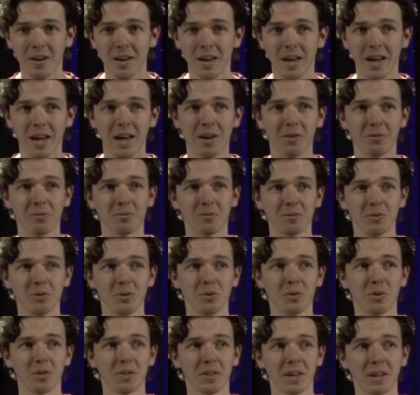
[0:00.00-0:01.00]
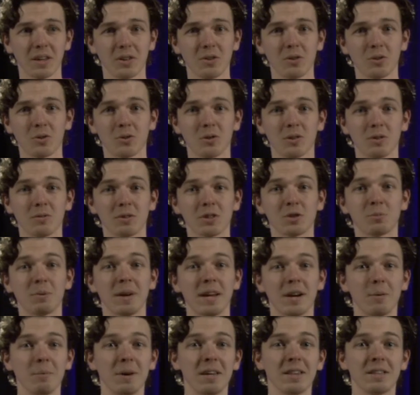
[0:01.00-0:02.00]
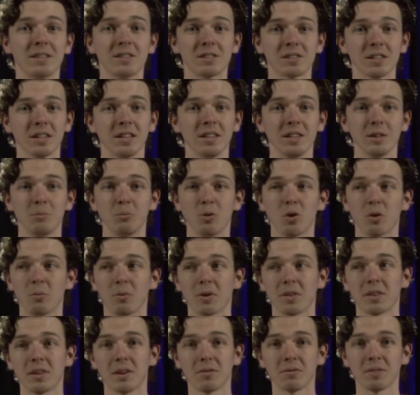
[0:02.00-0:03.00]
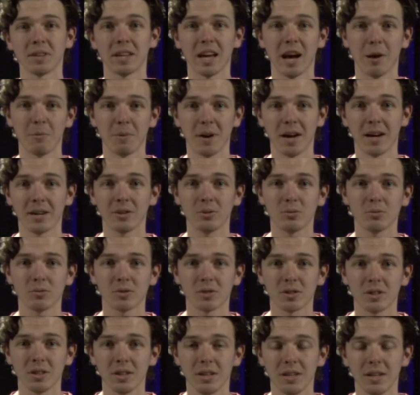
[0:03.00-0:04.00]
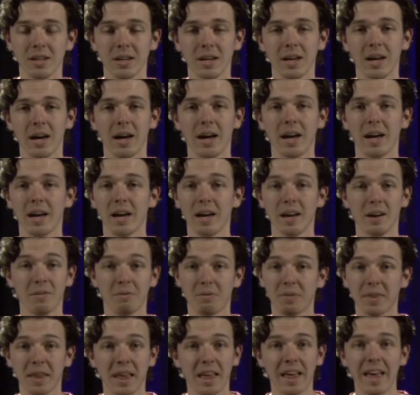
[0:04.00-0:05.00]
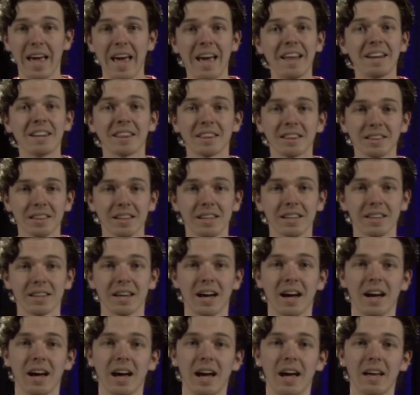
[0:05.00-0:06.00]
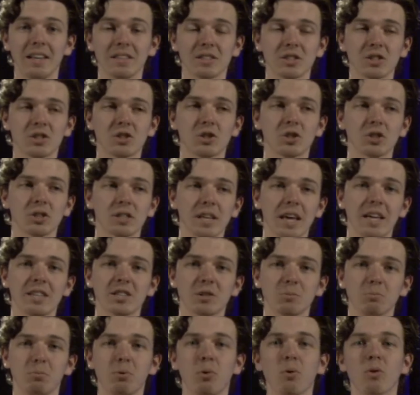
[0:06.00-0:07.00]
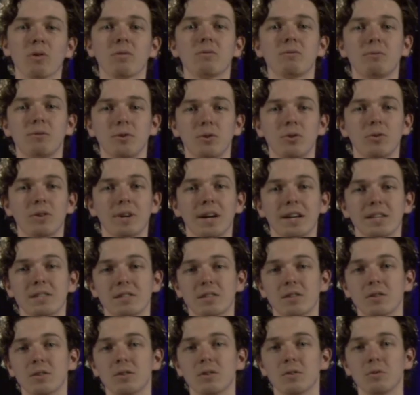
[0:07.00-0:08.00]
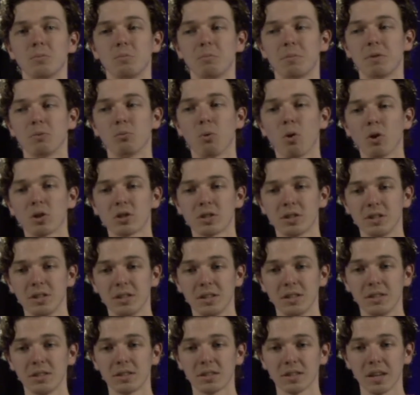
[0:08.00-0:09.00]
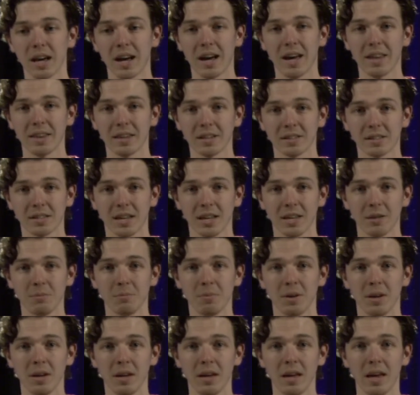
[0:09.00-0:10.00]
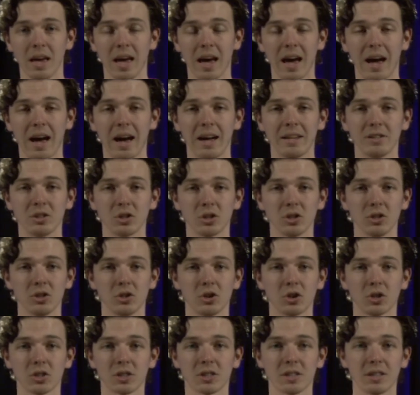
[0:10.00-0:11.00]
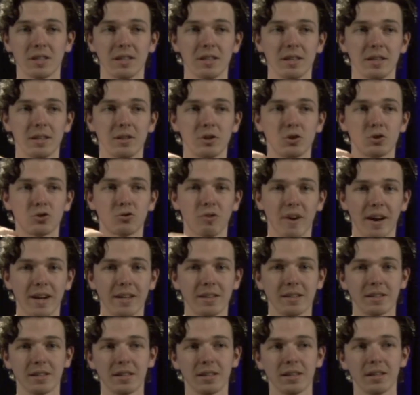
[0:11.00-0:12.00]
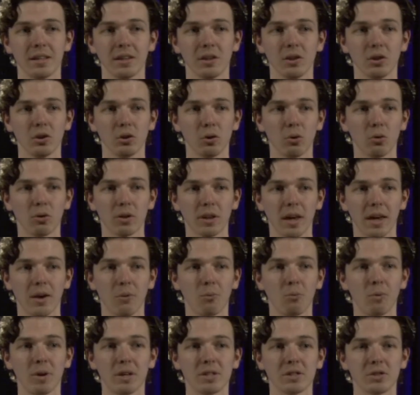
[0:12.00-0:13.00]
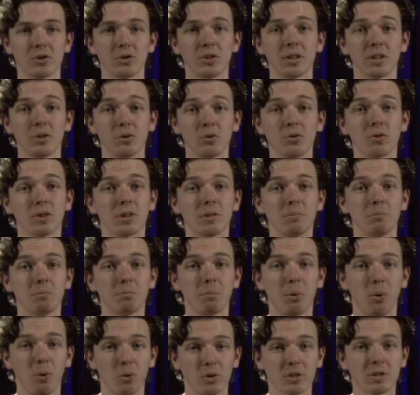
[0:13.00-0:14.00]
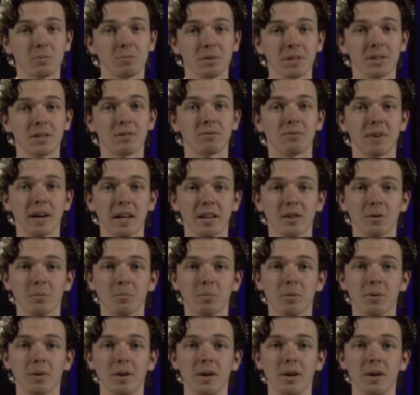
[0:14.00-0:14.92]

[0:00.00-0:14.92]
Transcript: if you think you could have experimented slightly more with different camera angles, anything like that, it's important for you guys to be watching these at this time and just trying to look at ways that you can possibly develop